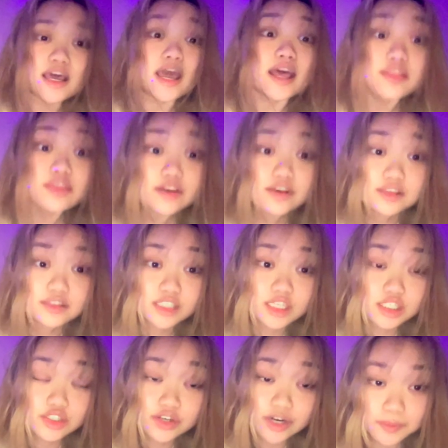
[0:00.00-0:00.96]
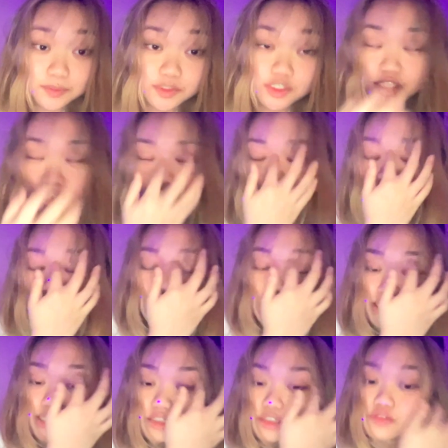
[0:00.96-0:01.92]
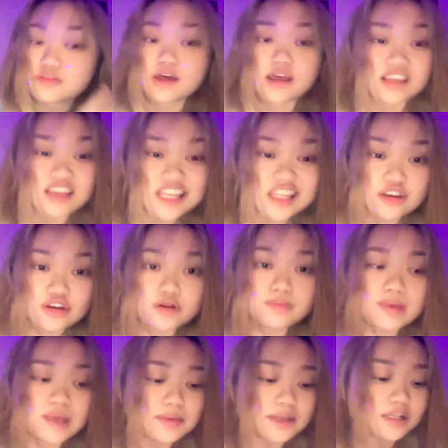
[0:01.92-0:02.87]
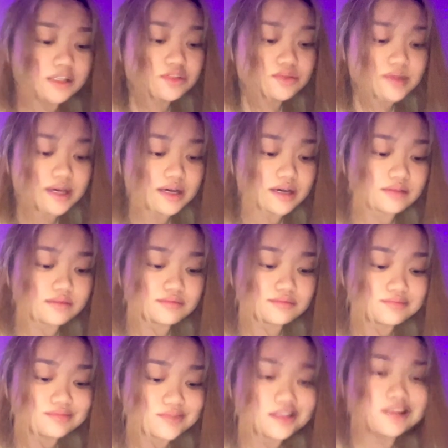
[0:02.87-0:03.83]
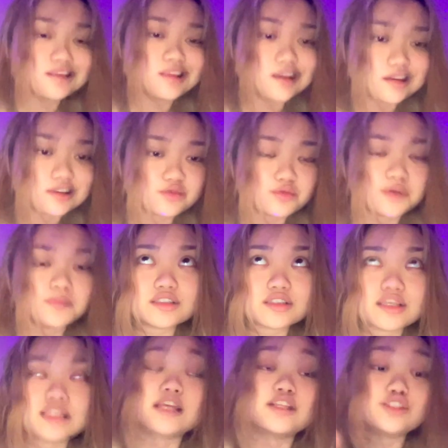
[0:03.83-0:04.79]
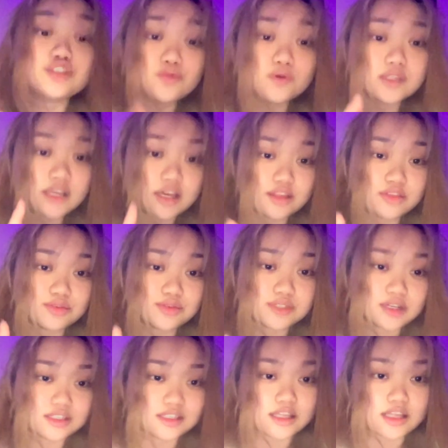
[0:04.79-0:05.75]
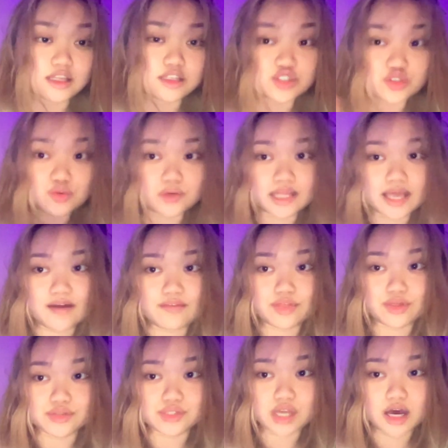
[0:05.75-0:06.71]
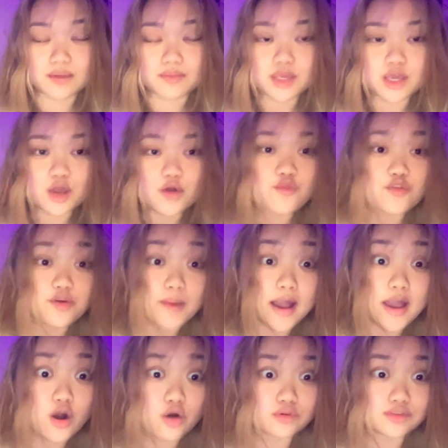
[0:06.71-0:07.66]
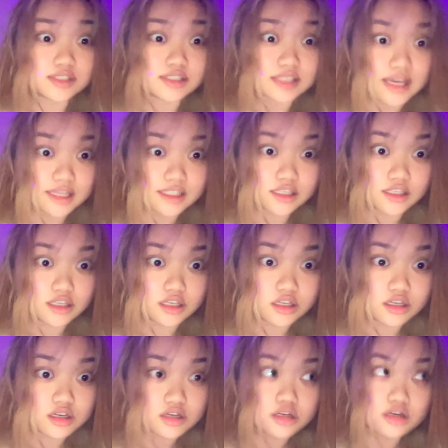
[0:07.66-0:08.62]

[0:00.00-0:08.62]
And the description. So I didn't do that either. Maybe I'll do that in the next one. And I do wanna get those done and I do wanna have those up for my own sanity.